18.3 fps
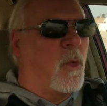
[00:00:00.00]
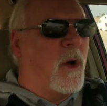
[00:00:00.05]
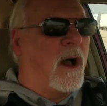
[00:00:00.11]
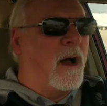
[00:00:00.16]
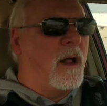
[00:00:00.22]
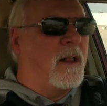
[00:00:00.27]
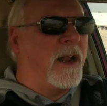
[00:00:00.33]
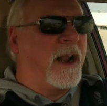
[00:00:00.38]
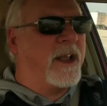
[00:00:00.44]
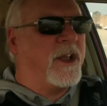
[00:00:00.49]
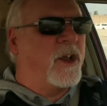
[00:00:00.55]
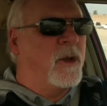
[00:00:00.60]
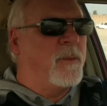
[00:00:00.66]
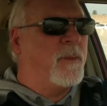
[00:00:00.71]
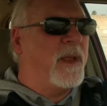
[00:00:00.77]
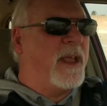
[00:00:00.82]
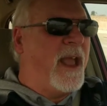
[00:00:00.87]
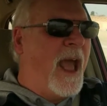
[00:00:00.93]
well. And I
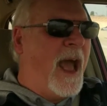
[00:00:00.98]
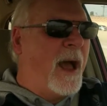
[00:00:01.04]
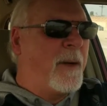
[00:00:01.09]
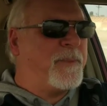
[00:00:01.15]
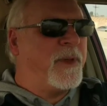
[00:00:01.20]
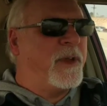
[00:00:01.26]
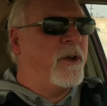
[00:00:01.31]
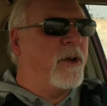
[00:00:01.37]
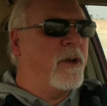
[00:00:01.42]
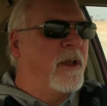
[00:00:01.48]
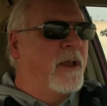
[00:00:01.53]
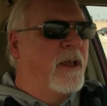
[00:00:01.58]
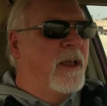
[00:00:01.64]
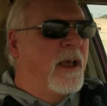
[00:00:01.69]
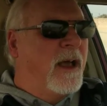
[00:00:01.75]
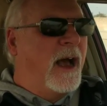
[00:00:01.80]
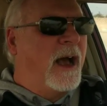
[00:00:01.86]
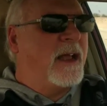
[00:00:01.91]
couldn't be happier
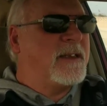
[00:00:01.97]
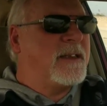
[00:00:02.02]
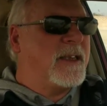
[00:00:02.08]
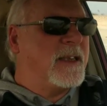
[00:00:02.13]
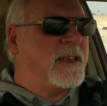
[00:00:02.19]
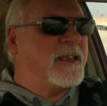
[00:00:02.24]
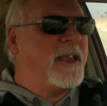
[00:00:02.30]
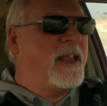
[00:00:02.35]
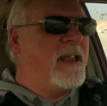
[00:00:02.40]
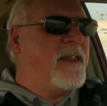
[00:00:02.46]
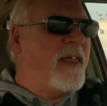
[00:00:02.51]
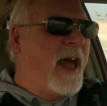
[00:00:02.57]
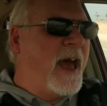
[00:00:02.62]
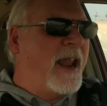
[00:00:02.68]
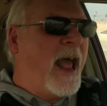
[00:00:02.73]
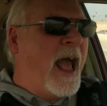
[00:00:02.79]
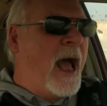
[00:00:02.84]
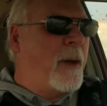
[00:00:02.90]
to see
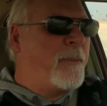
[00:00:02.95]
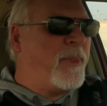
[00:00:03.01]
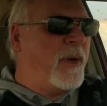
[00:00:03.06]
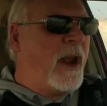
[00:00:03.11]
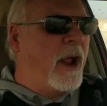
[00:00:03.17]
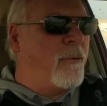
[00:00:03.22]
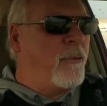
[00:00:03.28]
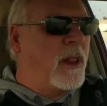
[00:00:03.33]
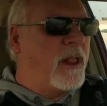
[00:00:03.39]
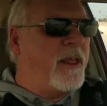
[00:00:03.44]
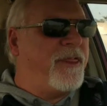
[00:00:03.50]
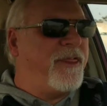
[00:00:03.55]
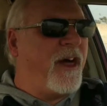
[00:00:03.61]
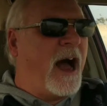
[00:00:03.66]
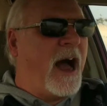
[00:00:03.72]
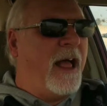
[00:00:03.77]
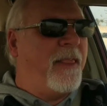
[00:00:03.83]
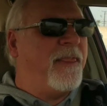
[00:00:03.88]
that happen. I really
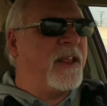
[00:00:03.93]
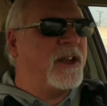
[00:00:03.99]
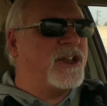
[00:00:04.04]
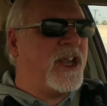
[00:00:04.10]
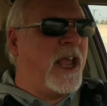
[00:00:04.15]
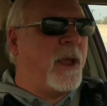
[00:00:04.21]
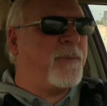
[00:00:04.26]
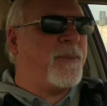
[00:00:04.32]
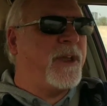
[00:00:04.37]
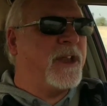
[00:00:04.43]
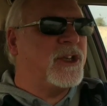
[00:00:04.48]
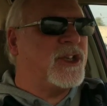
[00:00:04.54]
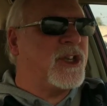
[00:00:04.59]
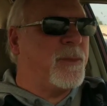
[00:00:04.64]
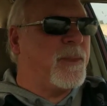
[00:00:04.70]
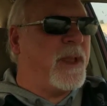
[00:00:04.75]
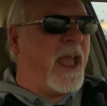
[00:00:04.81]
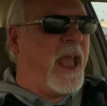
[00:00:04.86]
thought in the championship